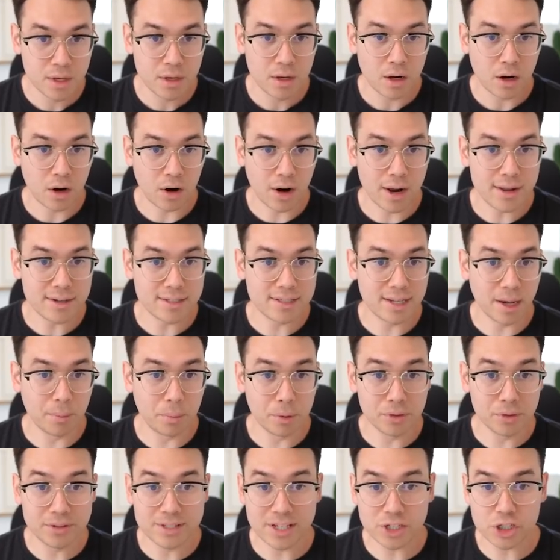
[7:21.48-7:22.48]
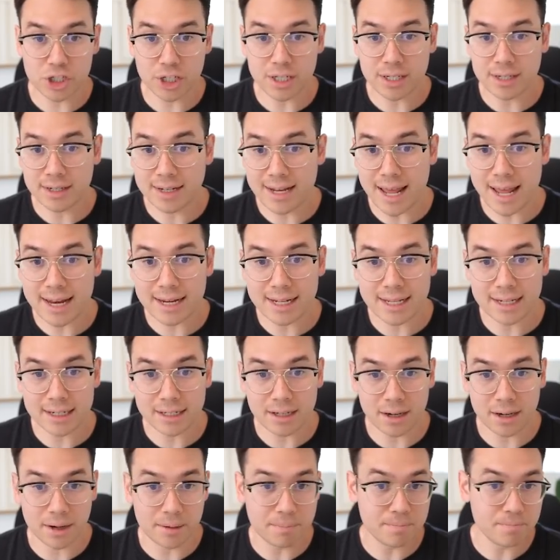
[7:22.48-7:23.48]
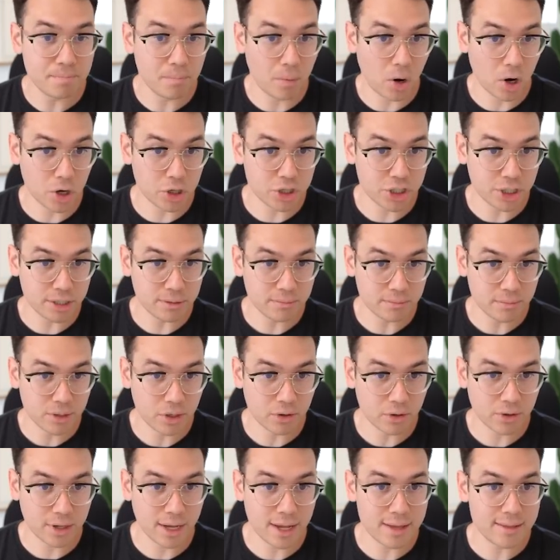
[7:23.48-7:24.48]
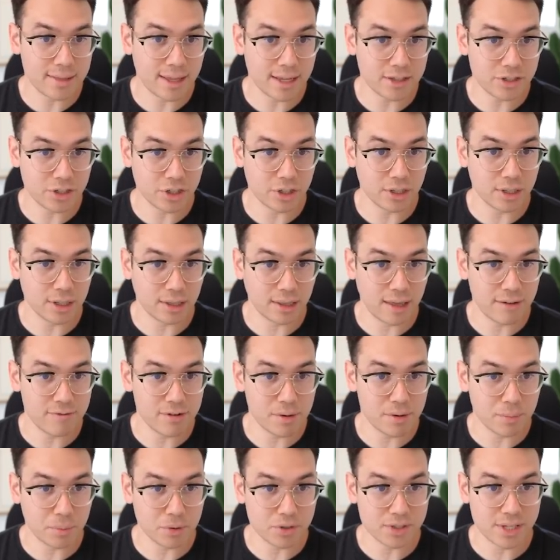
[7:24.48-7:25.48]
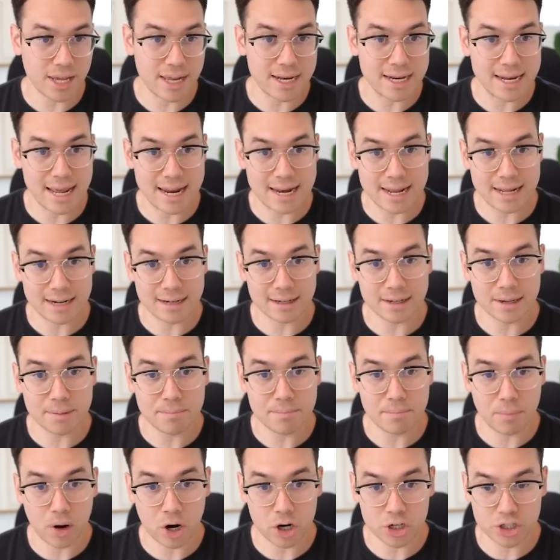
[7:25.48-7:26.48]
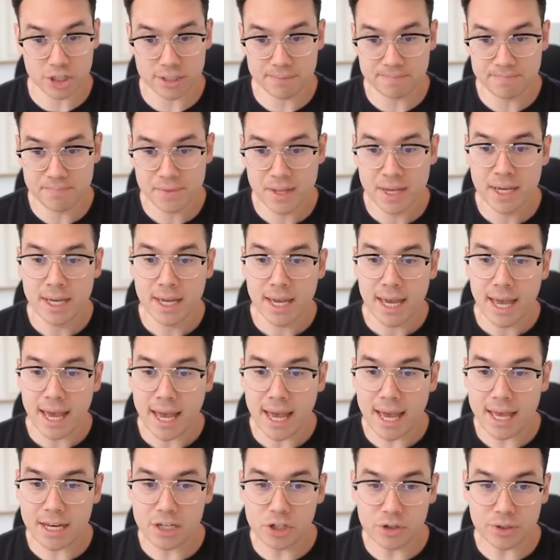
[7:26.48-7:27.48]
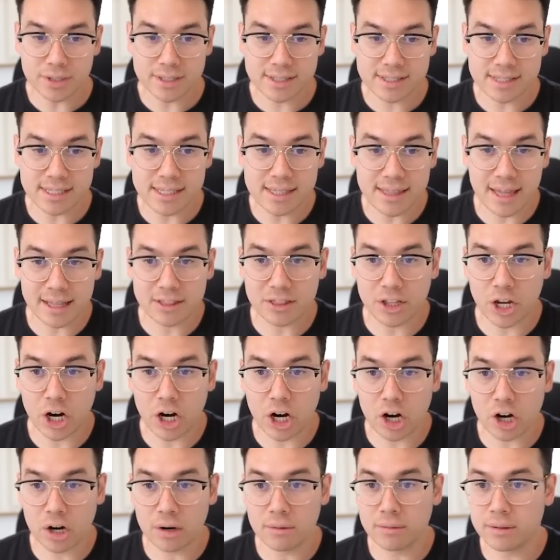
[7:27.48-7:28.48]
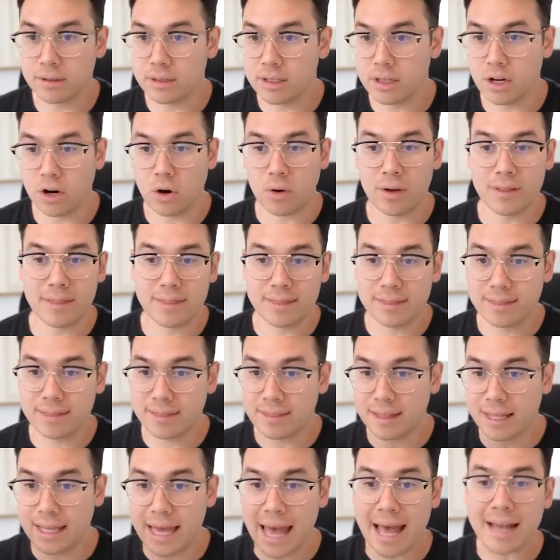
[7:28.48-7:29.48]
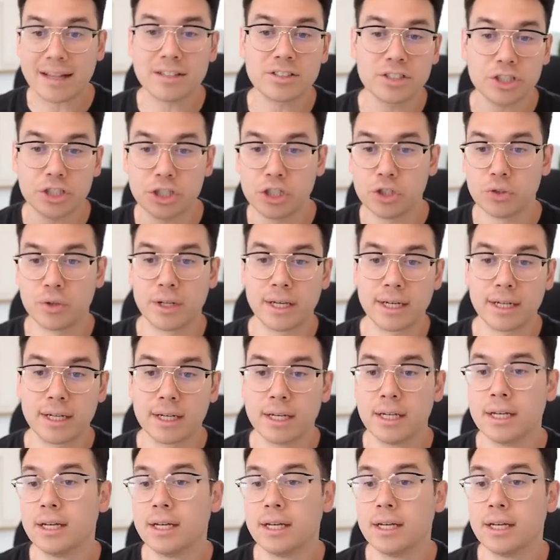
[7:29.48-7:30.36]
All right, double-digit net income margin, okay, that's good, 11% net income margin. And you could see that they're, executing